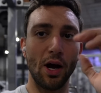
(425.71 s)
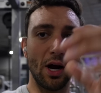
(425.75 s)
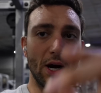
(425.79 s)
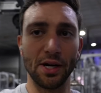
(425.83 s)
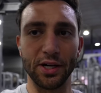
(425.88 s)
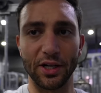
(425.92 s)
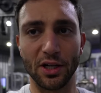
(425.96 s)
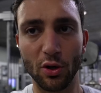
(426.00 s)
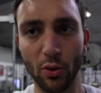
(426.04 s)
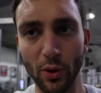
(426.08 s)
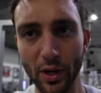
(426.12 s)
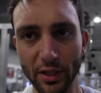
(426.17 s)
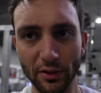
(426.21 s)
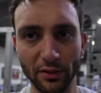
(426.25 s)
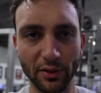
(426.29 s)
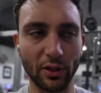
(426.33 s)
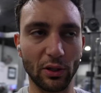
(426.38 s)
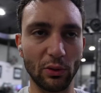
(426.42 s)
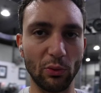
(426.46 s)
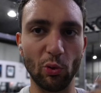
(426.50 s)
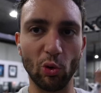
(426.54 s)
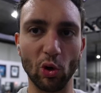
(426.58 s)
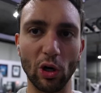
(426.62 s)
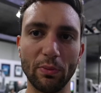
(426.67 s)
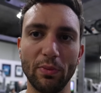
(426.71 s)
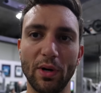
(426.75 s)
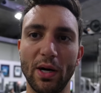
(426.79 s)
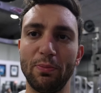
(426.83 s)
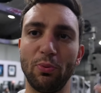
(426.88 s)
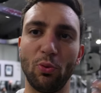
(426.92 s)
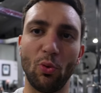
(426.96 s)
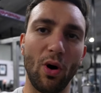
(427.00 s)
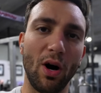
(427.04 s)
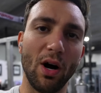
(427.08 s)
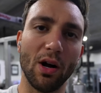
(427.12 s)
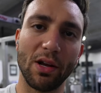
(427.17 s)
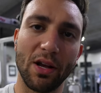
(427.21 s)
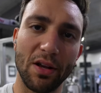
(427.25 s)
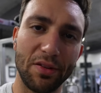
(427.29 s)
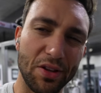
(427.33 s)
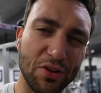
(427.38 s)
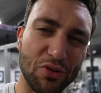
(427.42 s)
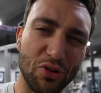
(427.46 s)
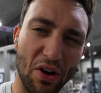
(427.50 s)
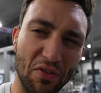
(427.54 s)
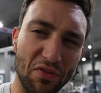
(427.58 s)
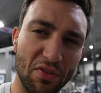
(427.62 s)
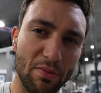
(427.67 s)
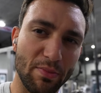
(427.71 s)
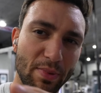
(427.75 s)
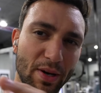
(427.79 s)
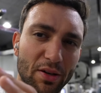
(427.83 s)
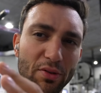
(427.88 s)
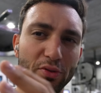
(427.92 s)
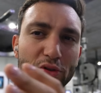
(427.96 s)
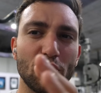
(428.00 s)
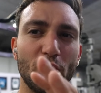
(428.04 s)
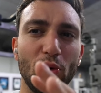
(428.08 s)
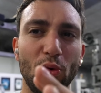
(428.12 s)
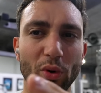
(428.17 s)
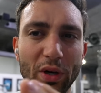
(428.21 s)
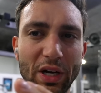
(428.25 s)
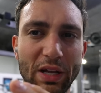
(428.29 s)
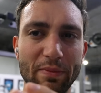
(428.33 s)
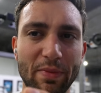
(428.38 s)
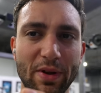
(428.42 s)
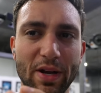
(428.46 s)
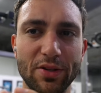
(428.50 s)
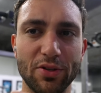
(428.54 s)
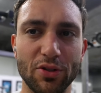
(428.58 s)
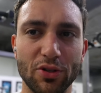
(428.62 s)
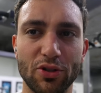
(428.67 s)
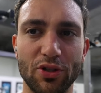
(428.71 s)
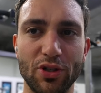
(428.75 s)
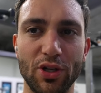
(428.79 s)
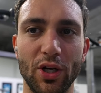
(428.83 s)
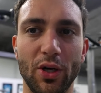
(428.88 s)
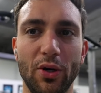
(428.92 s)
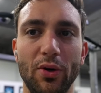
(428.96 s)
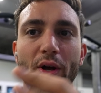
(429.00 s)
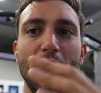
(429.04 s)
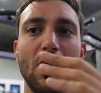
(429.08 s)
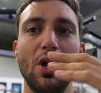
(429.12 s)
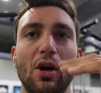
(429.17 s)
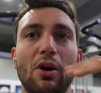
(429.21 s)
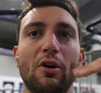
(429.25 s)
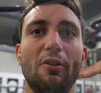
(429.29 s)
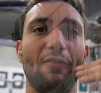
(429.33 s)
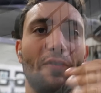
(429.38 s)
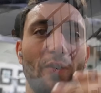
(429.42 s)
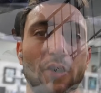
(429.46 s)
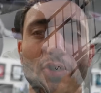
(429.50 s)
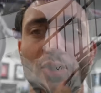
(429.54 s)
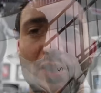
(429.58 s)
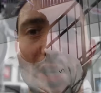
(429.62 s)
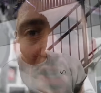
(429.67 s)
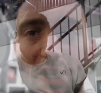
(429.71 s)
All right, quick little warm up, walking in the treadmill about 20 minutes or so. First